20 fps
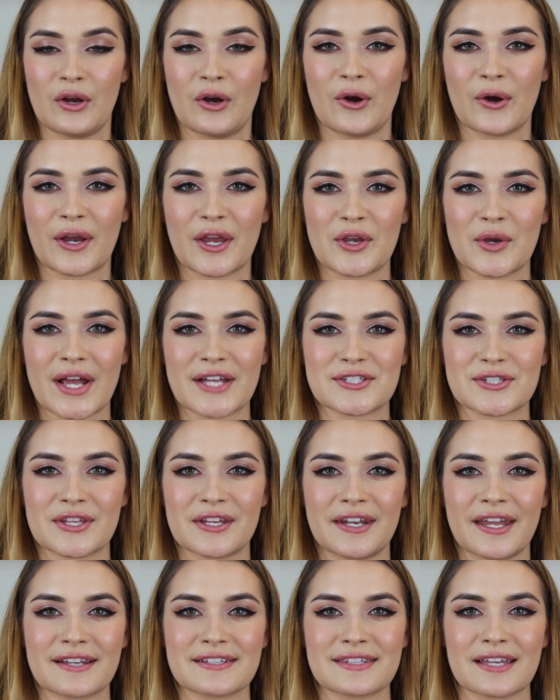Okay you guys, so
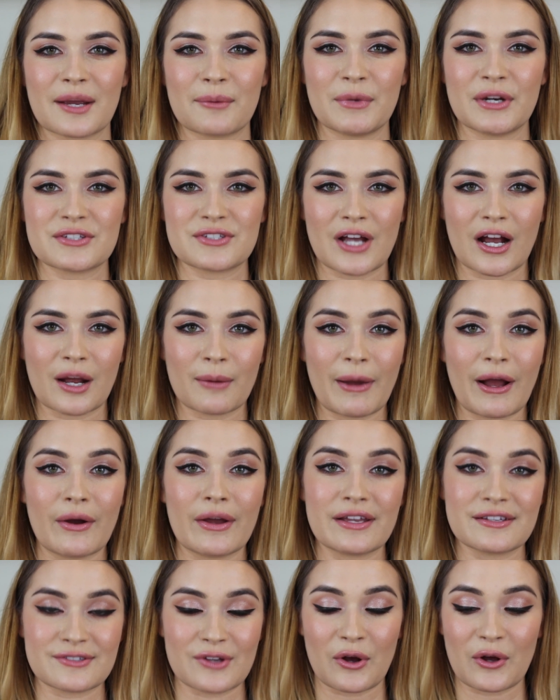the next thing I'm going to talk
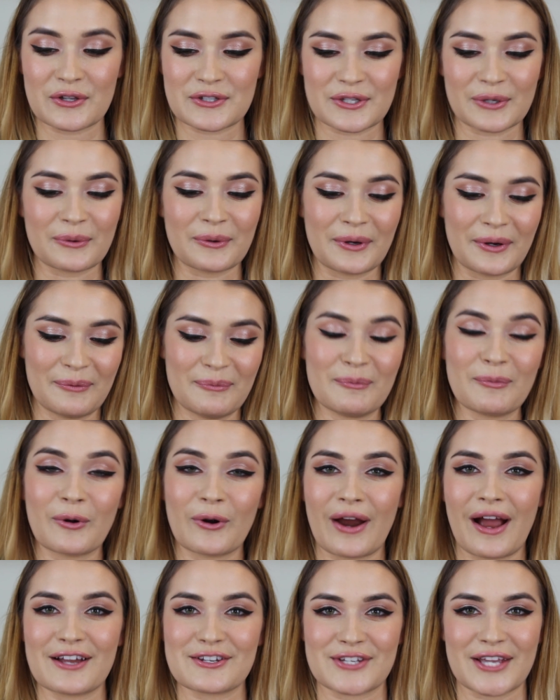about is also
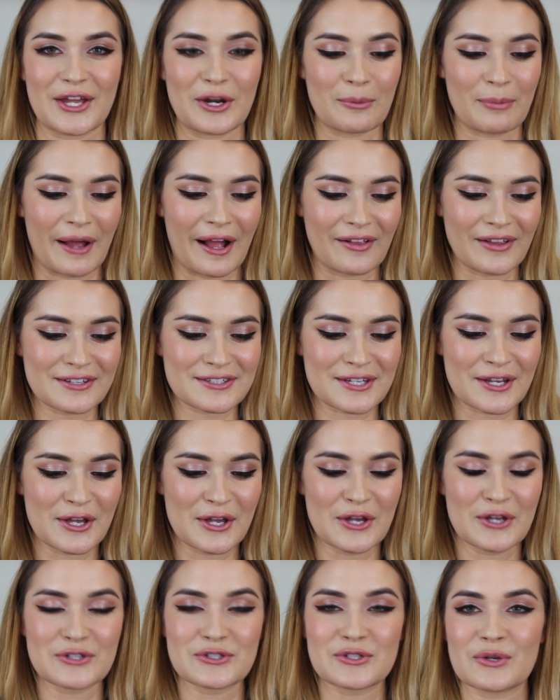more eyeshadow palettes.
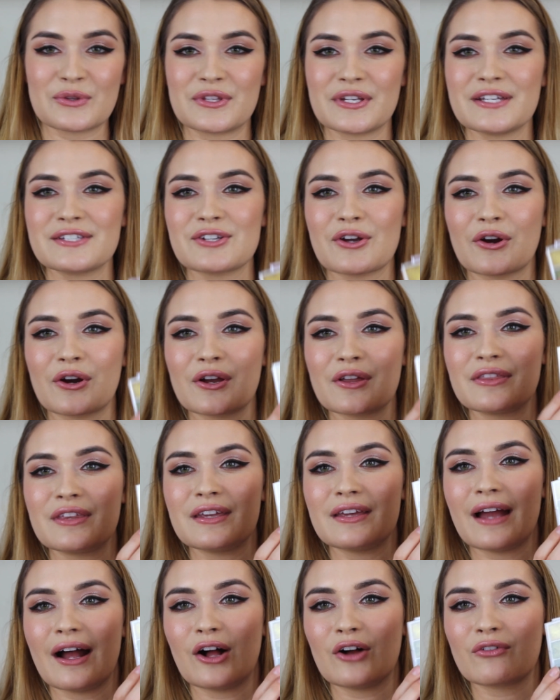So these are
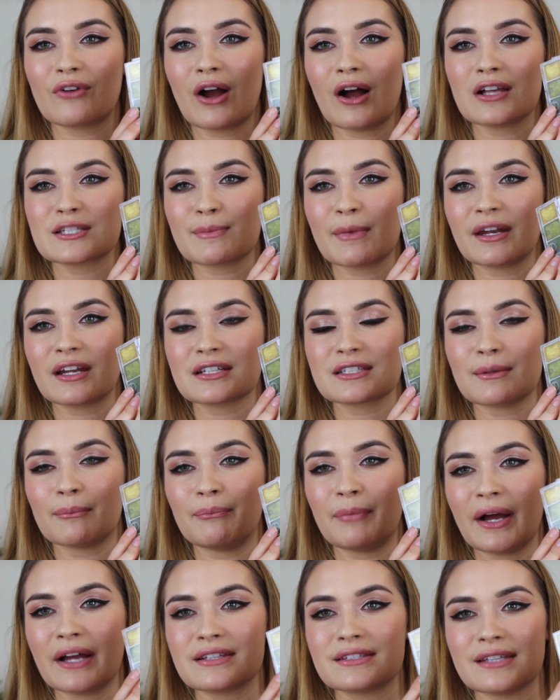the e.l.f. Cosmetics
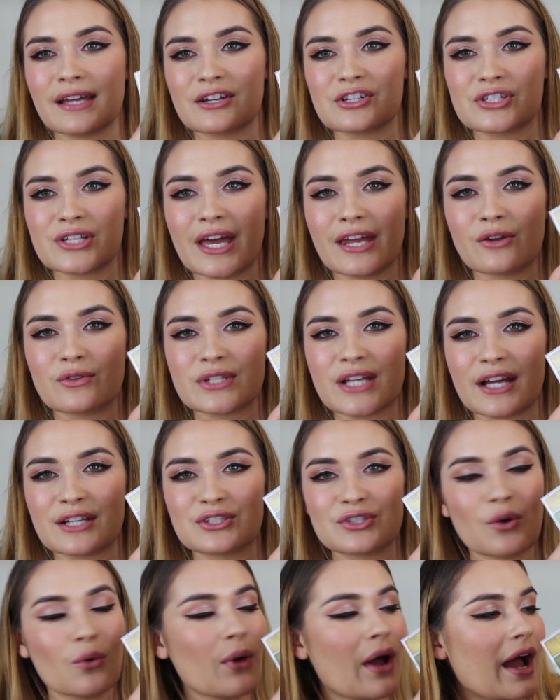Bite Size Shadows. I
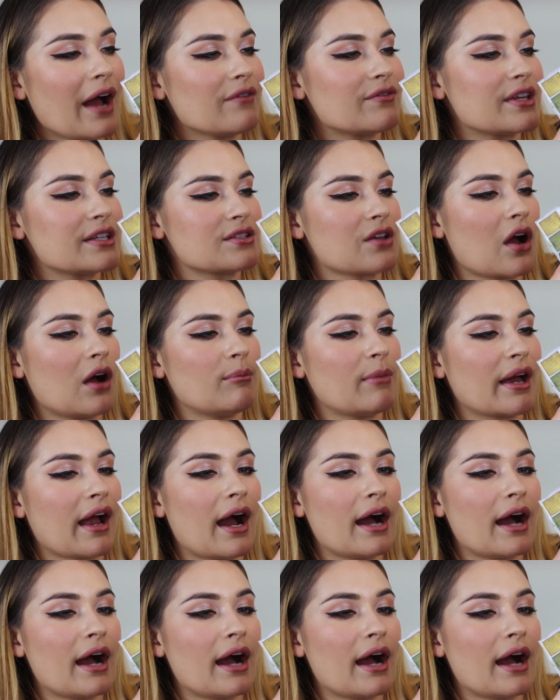don't have this on my